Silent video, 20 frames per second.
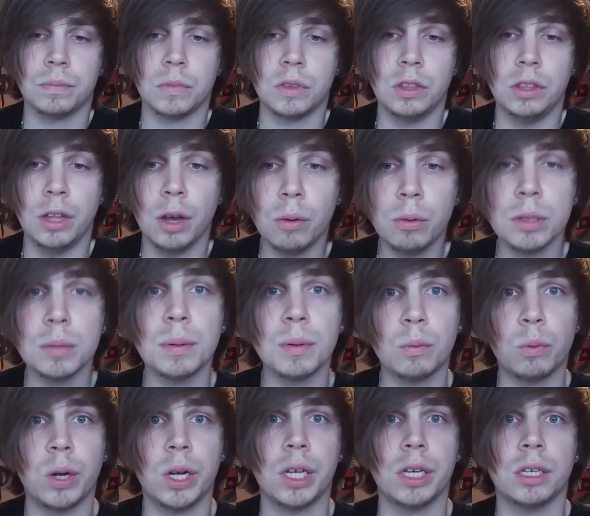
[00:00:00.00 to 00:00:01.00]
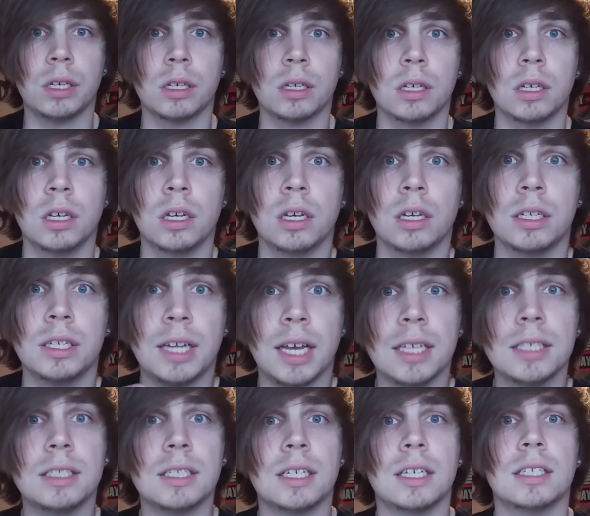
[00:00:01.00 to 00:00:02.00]
Know what's been winning.
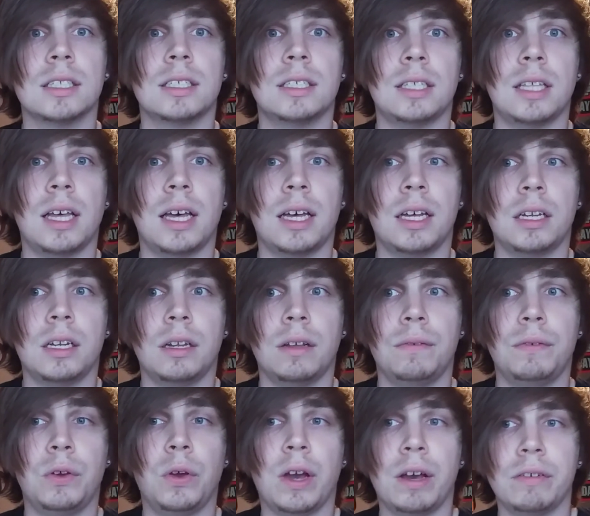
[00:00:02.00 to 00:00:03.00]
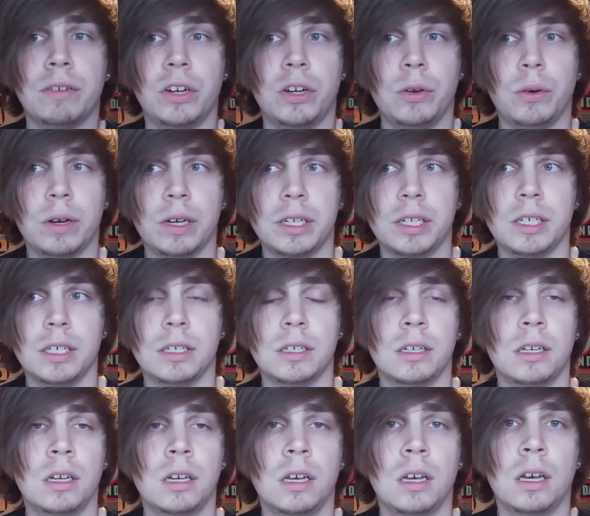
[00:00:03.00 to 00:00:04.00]
Test against that if you have a new
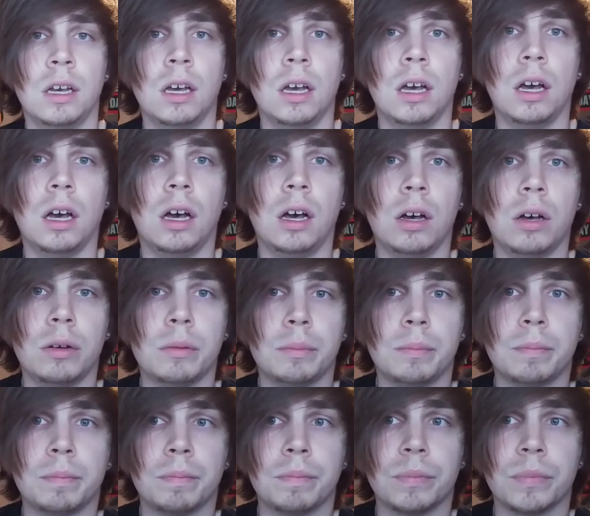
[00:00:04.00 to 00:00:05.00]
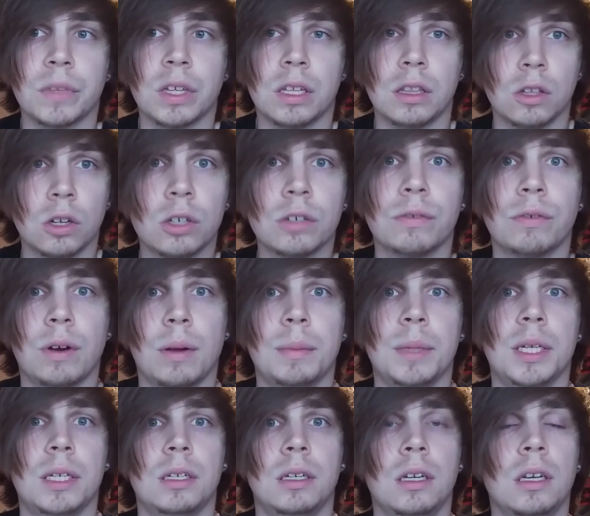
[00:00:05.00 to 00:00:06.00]
idea. Learn from it.